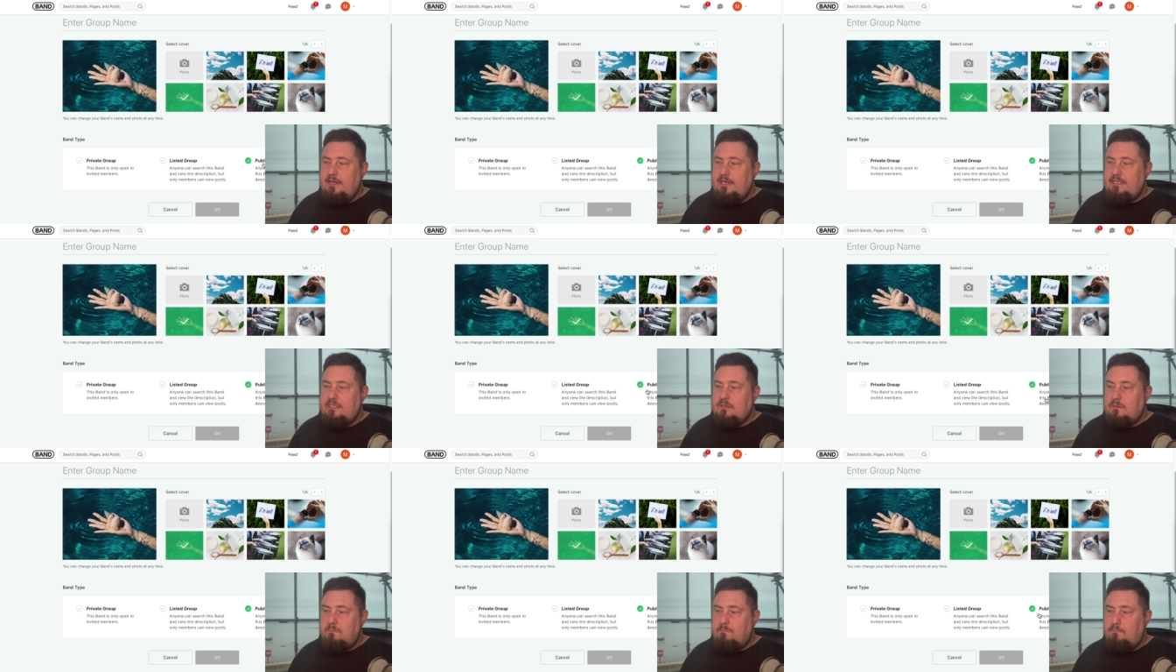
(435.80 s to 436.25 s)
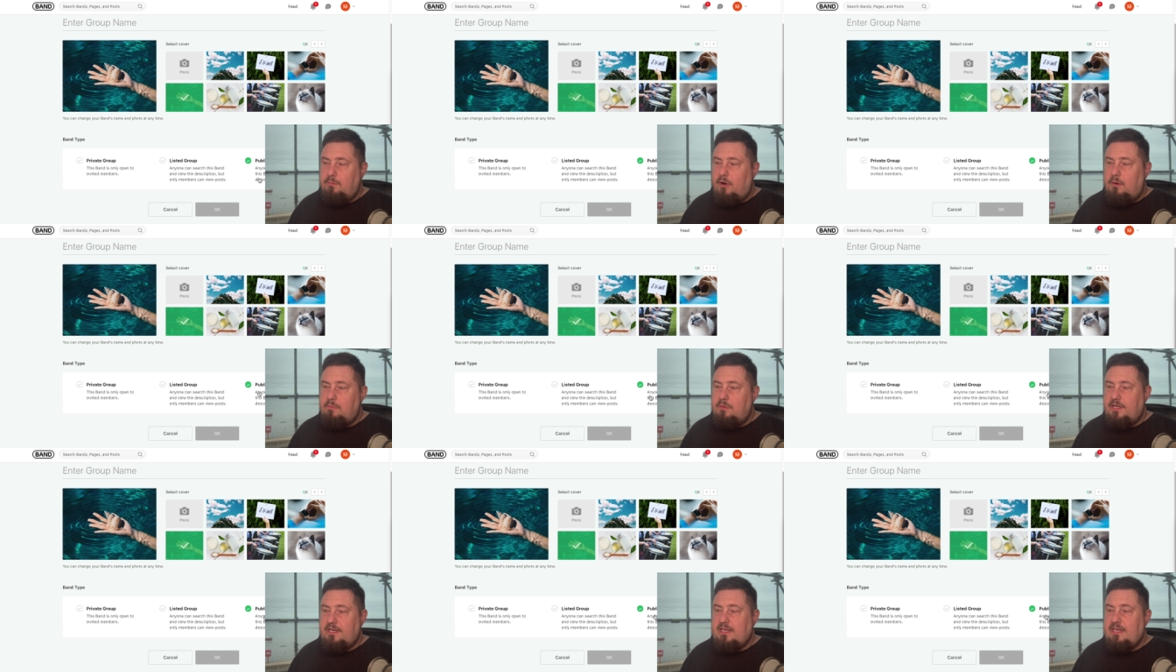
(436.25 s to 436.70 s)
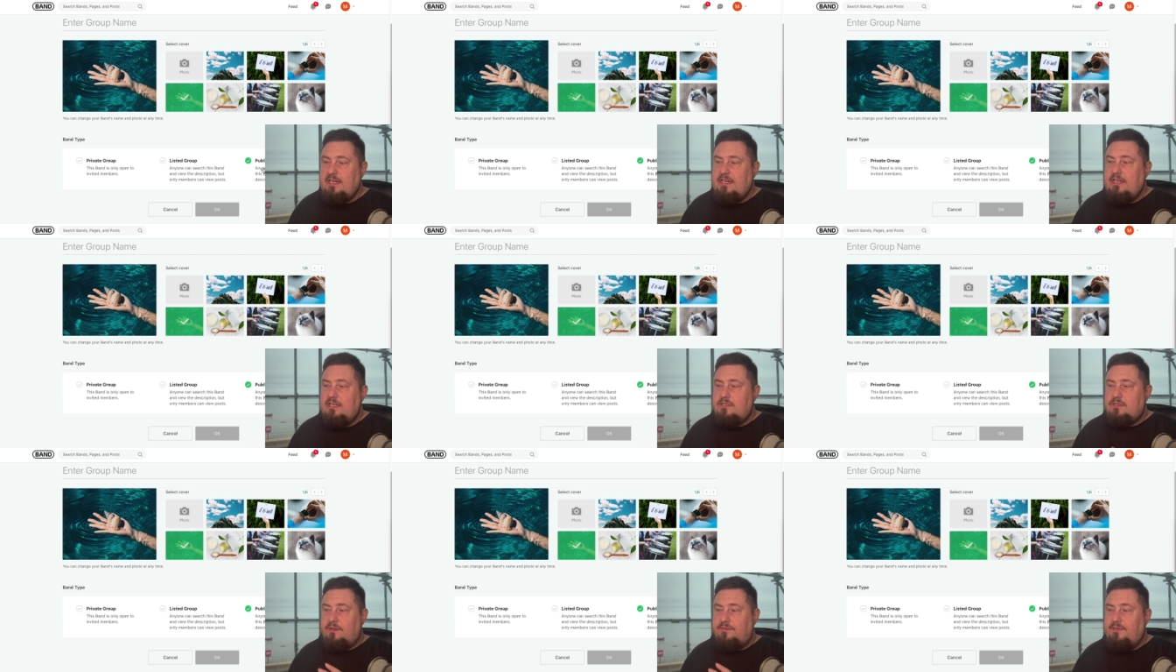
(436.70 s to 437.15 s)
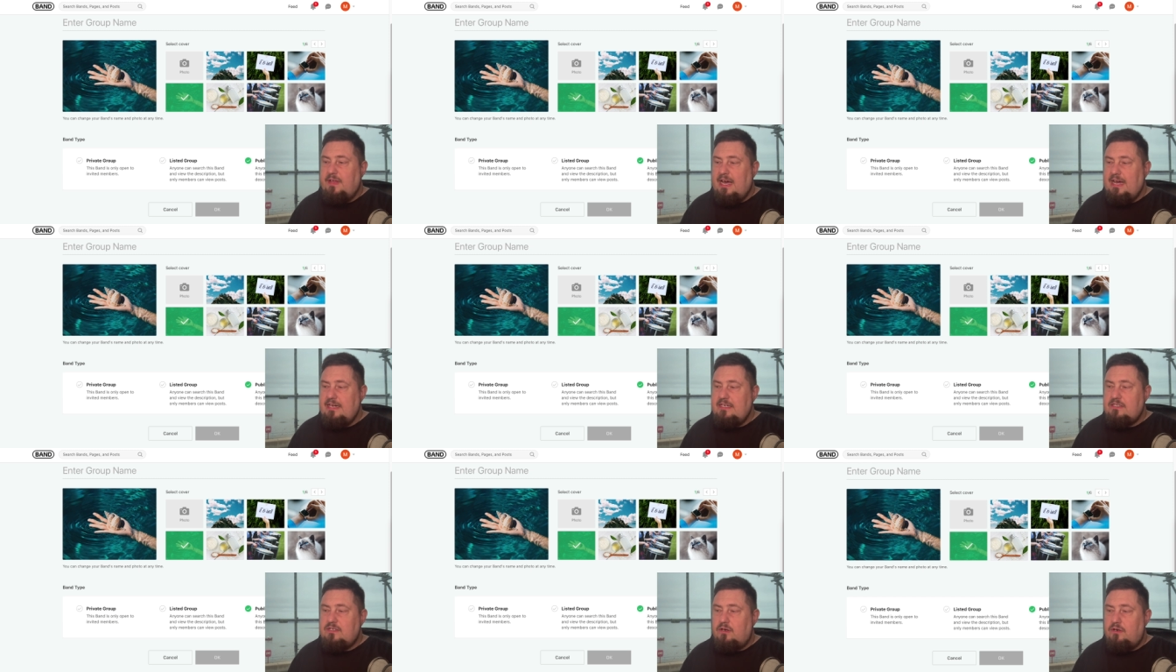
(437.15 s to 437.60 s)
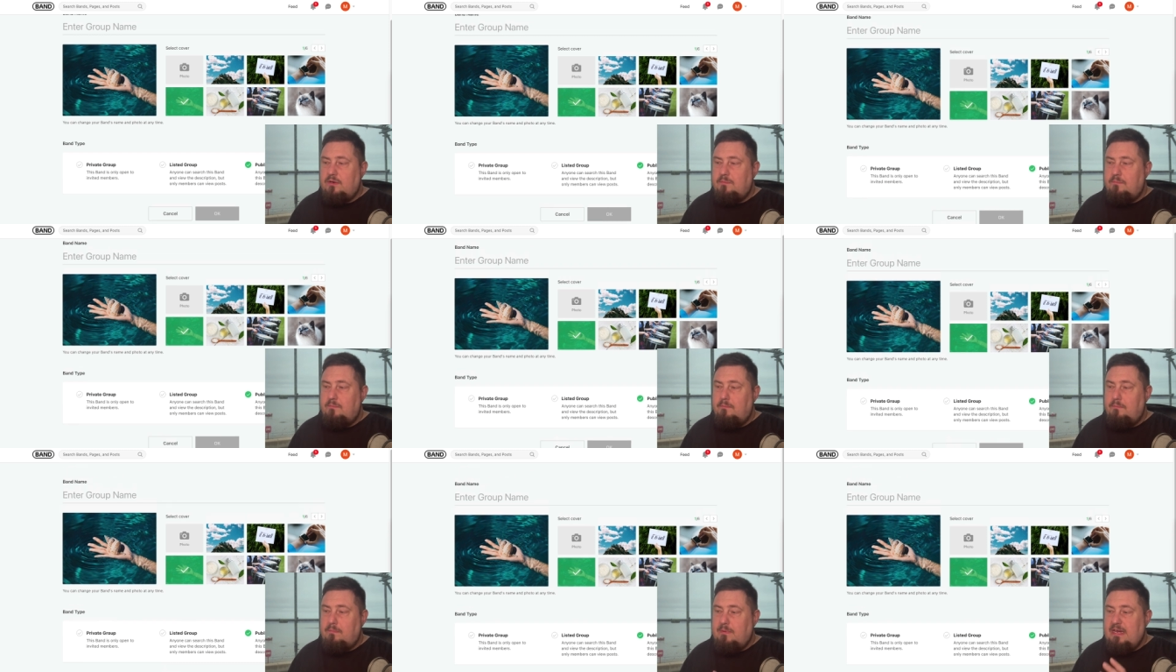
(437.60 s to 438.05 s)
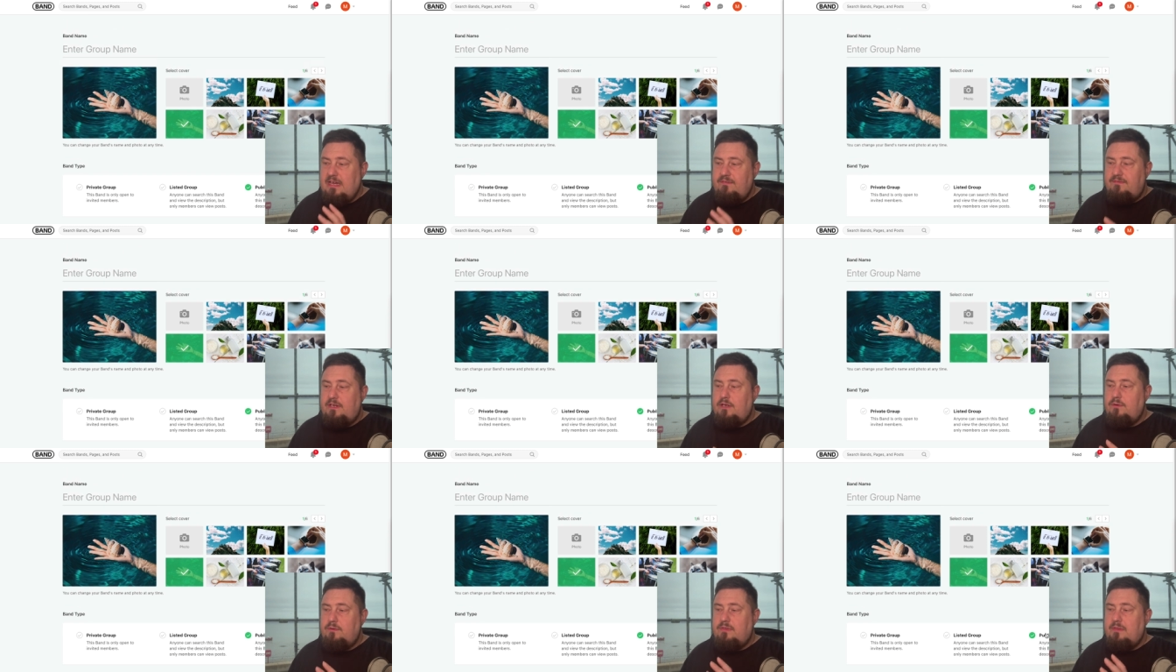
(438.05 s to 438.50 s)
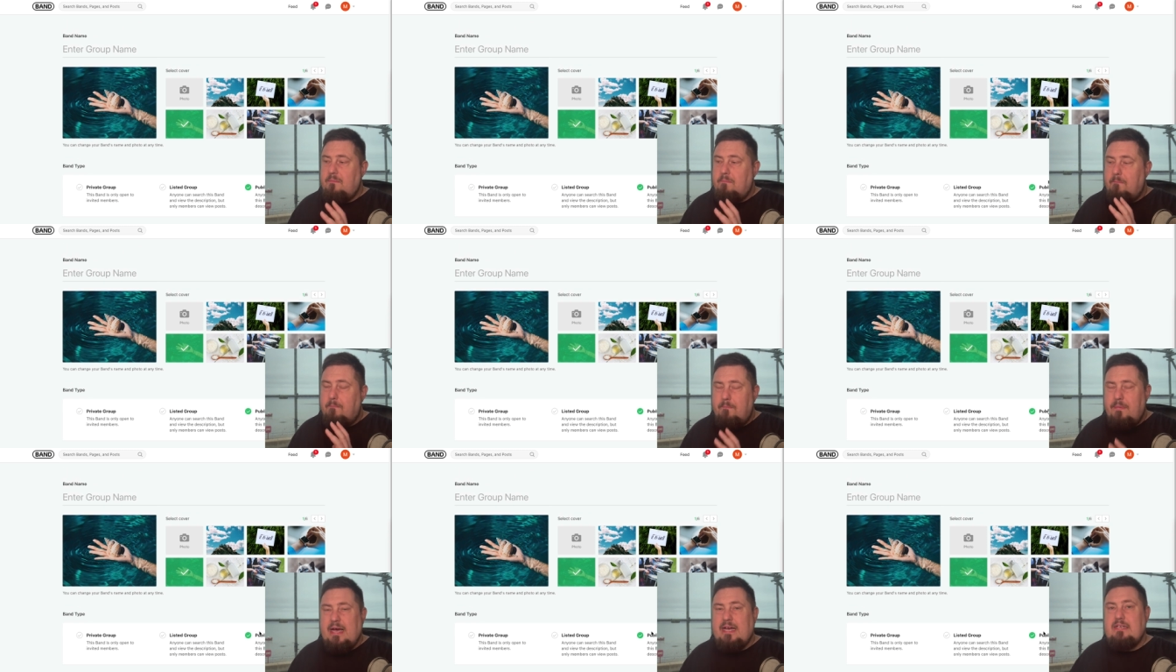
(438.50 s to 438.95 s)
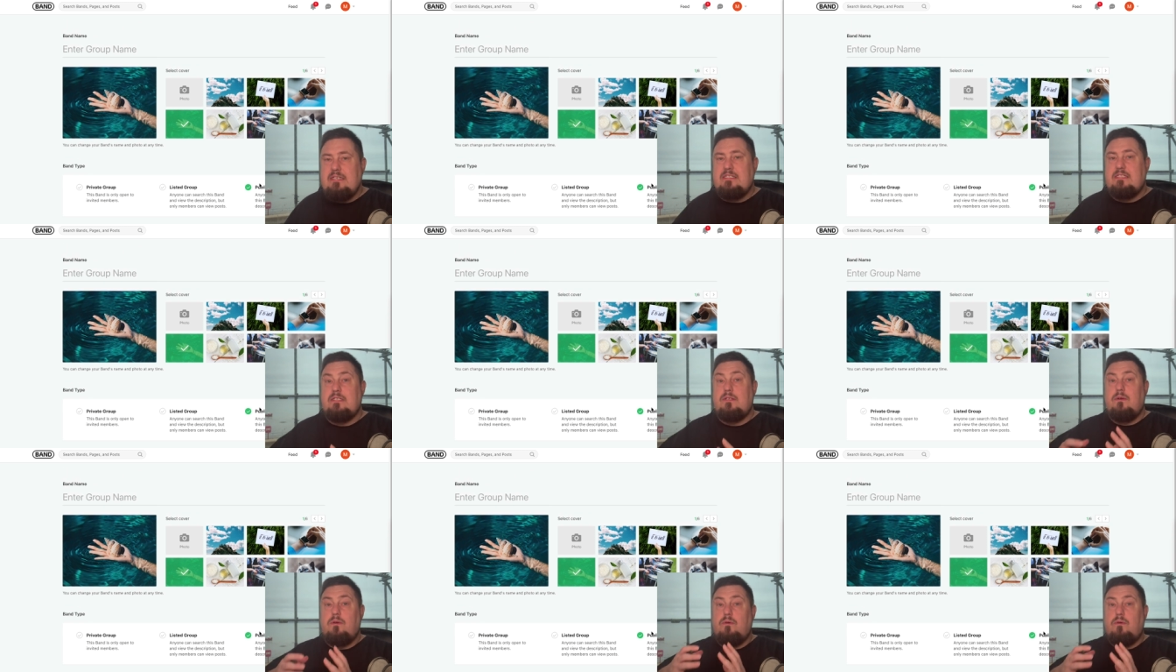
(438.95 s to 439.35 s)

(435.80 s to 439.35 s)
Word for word: is public. So that is going to give you the best